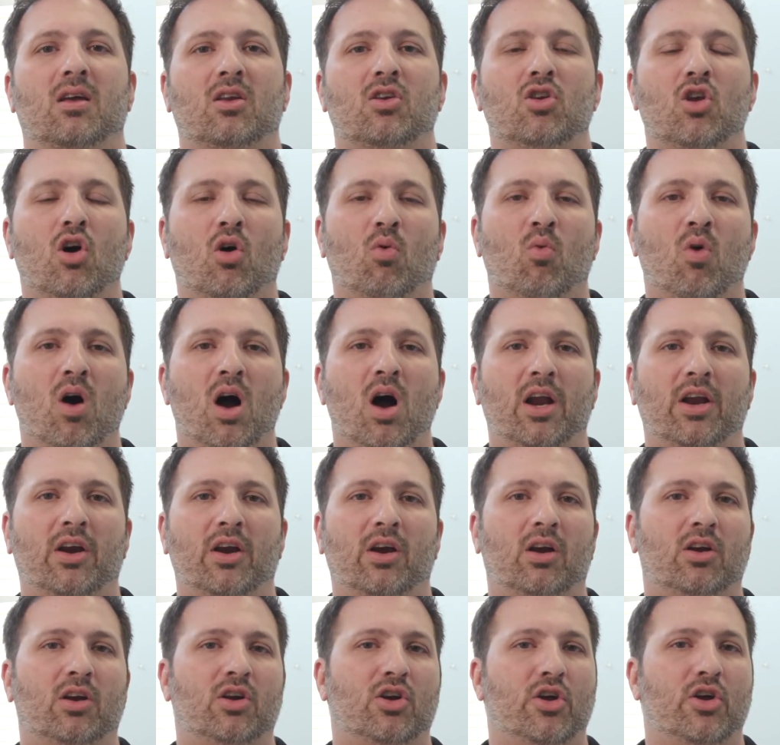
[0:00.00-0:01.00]
No
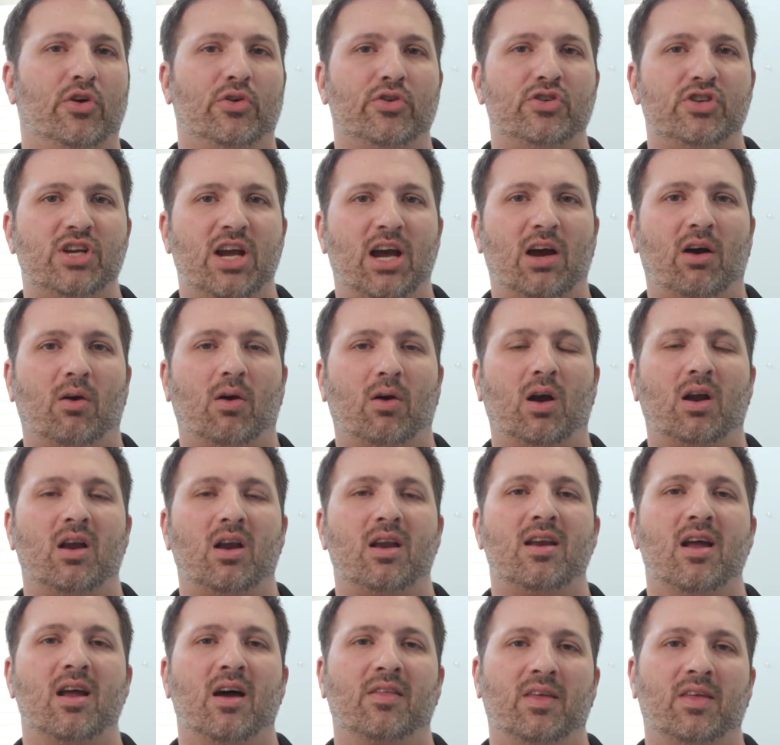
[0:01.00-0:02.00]
water, no shower,
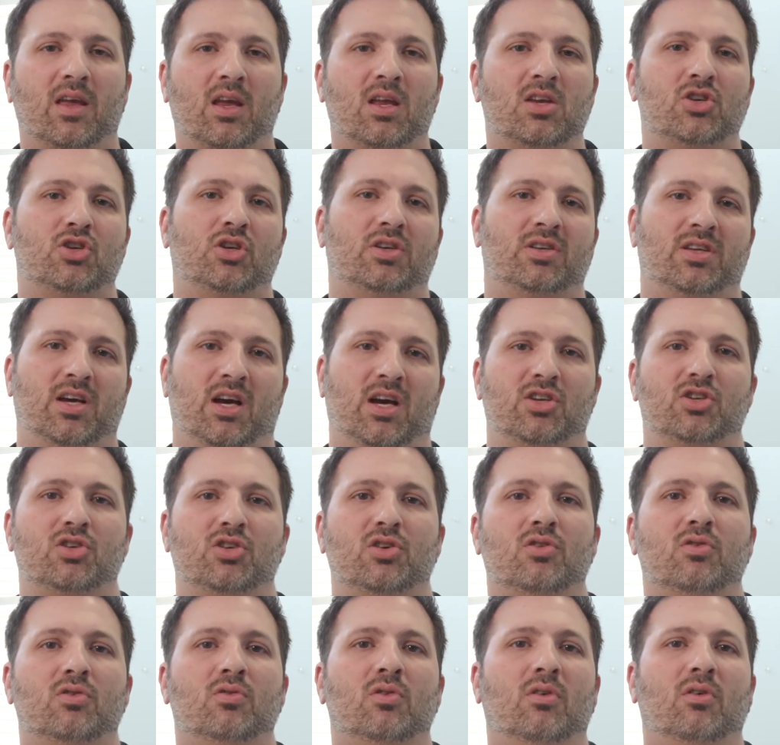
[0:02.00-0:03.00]
nothing should
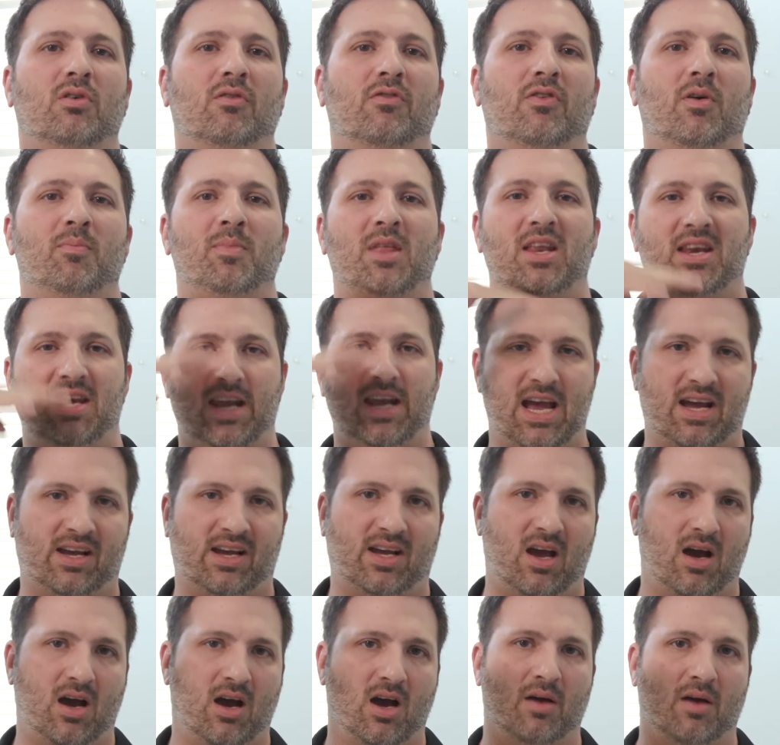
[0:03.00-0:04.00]
touch you from the
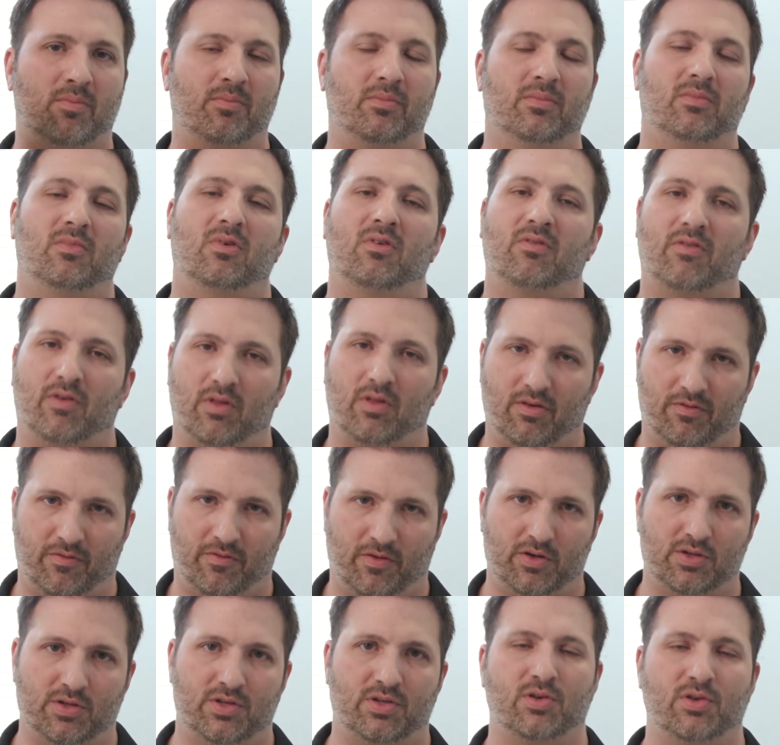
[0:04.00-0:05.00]
neck up for the
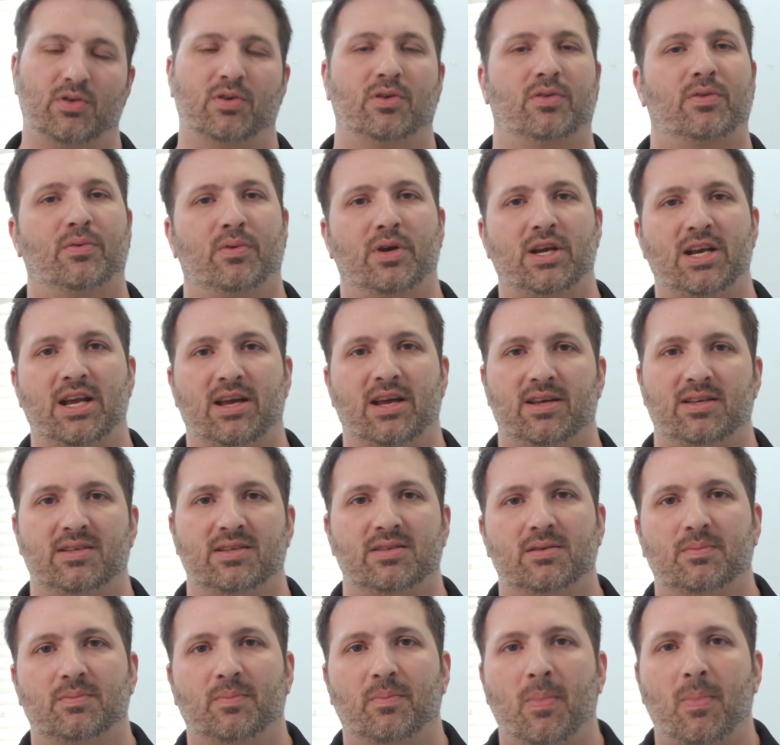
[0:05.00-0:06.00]
first 2 to 3
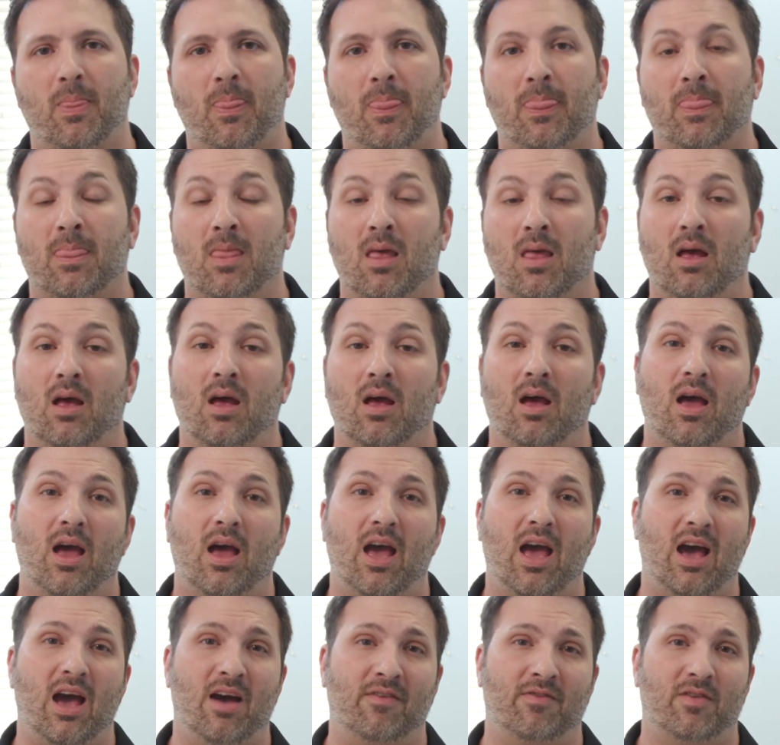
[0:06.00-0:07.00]
days.
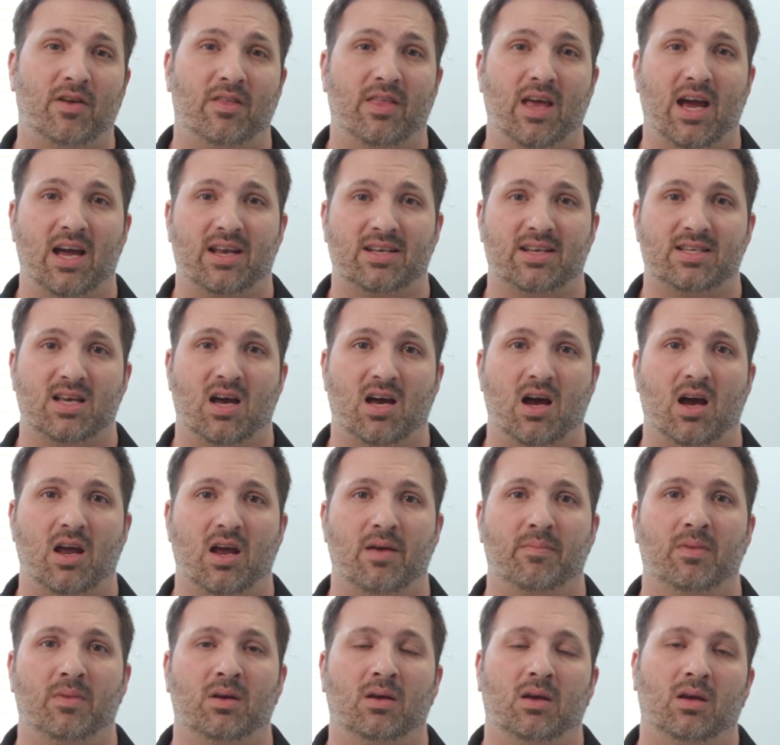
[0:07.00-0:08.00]
After that
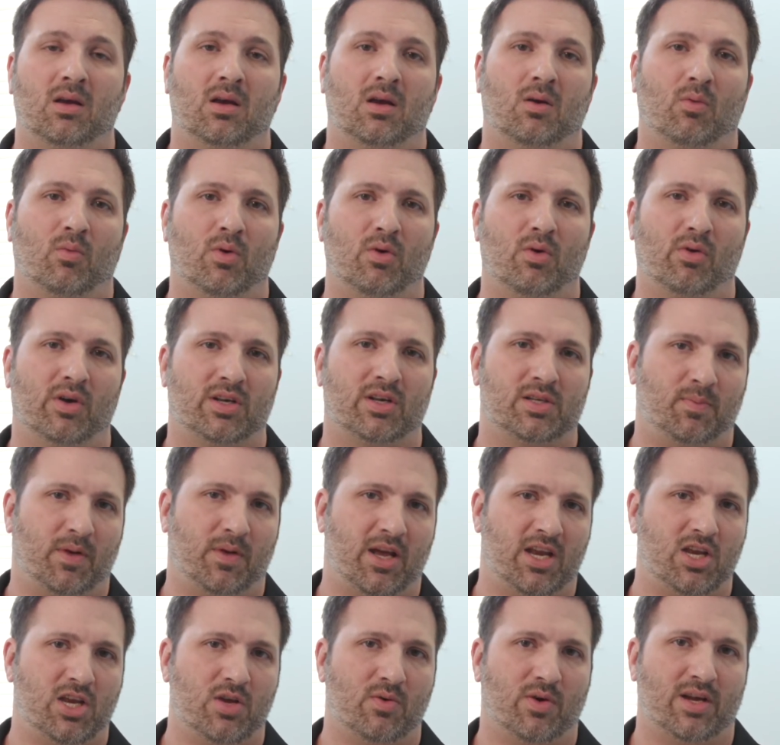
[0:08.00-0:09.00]
time, we will
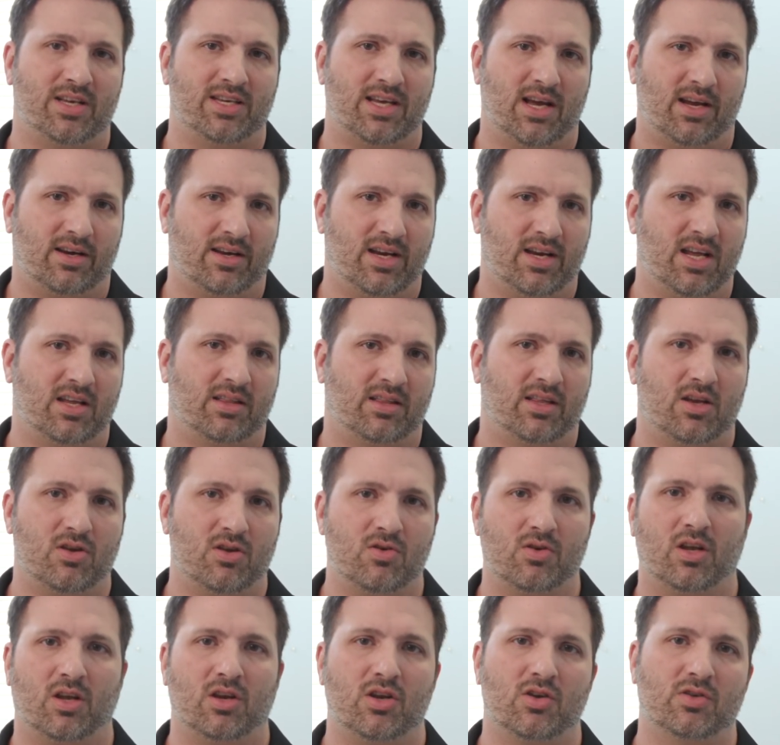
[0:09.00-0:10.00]
explain to you a technique that
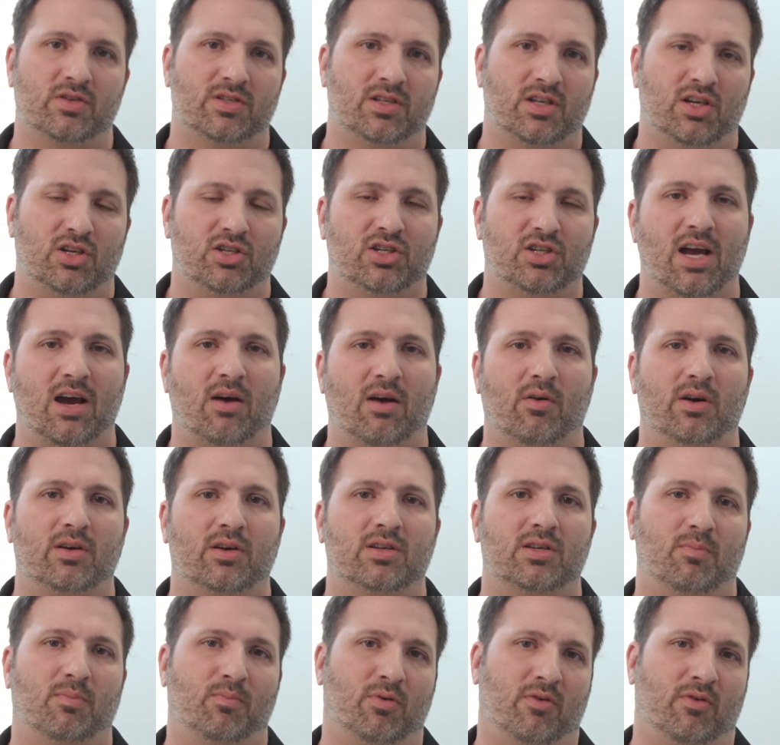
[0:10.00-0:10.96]
you can use in the shower to